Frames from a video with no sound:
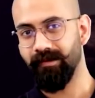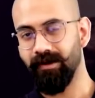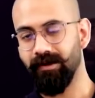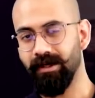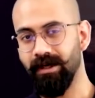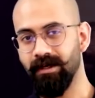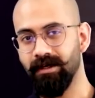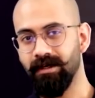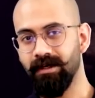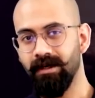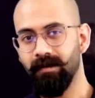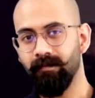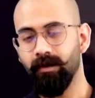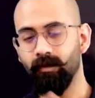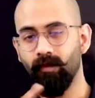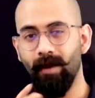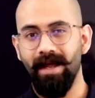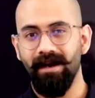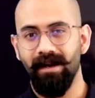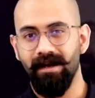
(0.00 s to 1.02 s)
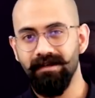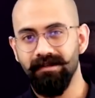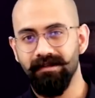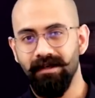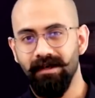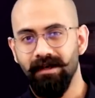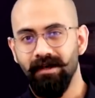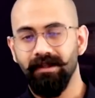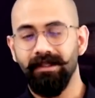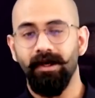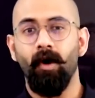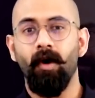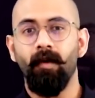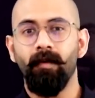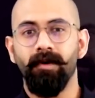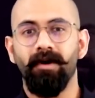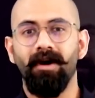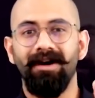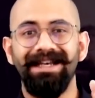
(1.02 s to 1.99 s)
okay? But whereas the
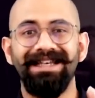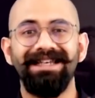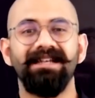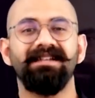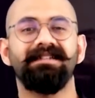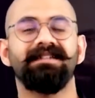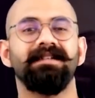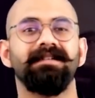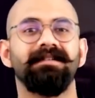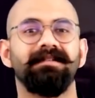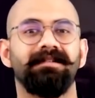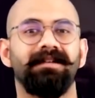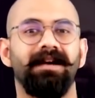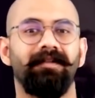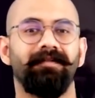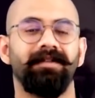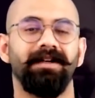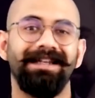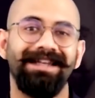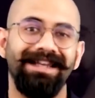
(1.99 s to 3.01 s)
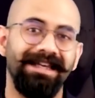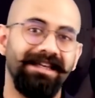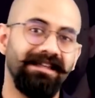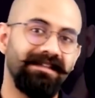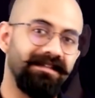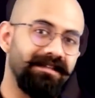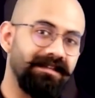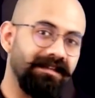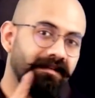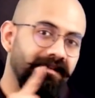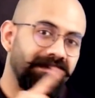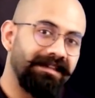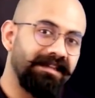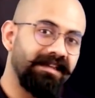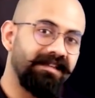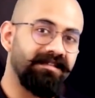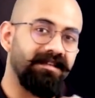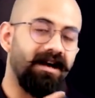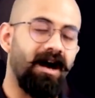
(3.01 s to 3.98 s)
overall distance traveled is
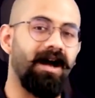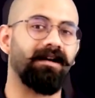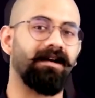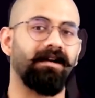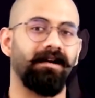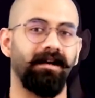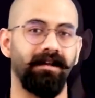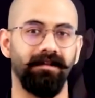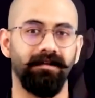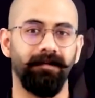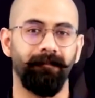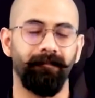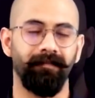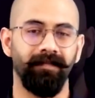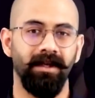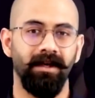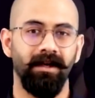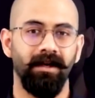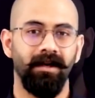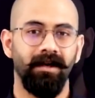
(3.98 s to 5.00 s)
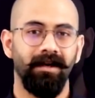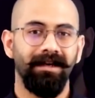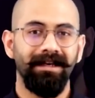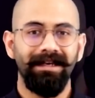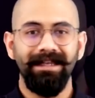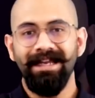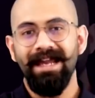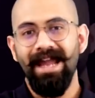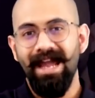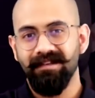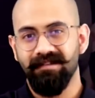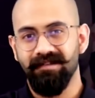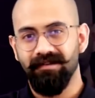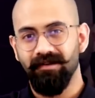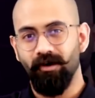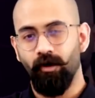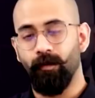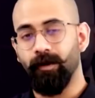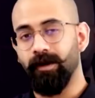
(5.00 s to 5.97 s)
this arc length.
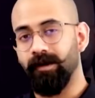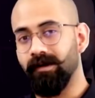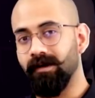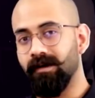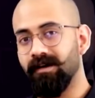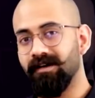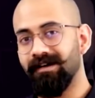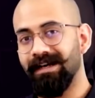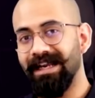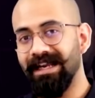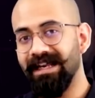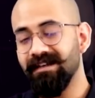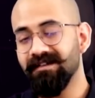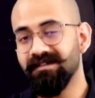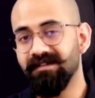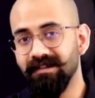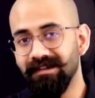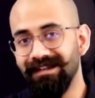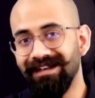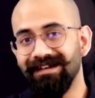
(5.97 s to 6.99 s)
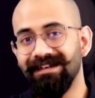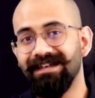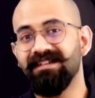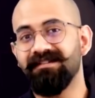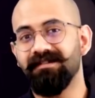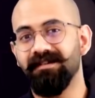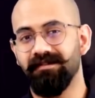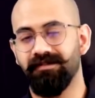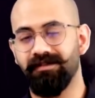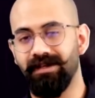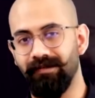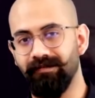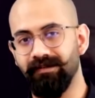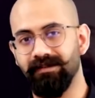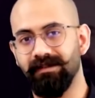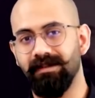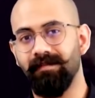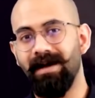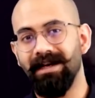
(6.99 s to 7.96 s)
ds over here is the distance
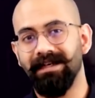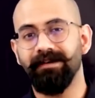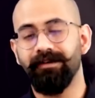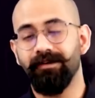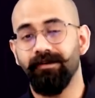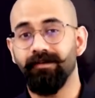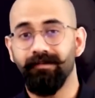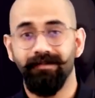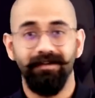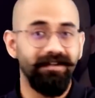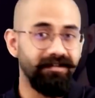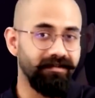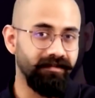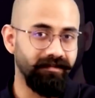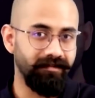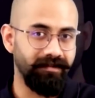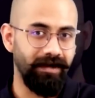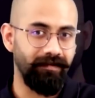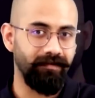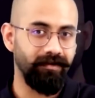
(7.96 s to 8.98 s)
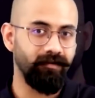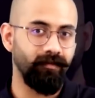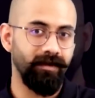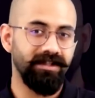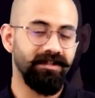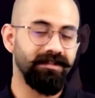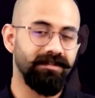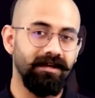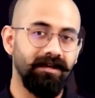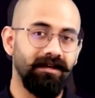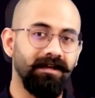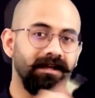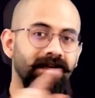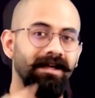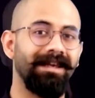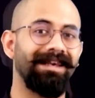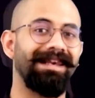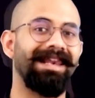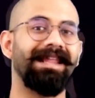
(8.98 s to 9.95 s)
traveled, the magnitude of the distance traveled, which is the
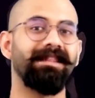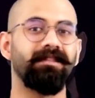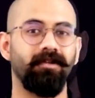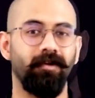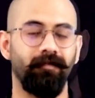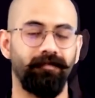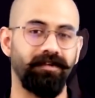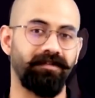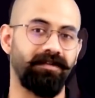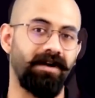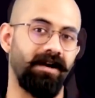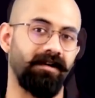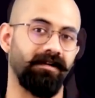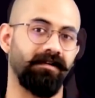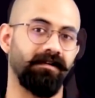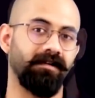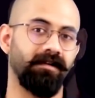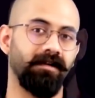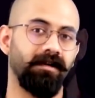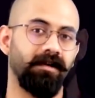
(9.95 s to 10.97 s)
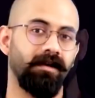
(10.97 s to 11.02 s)
length of this arc,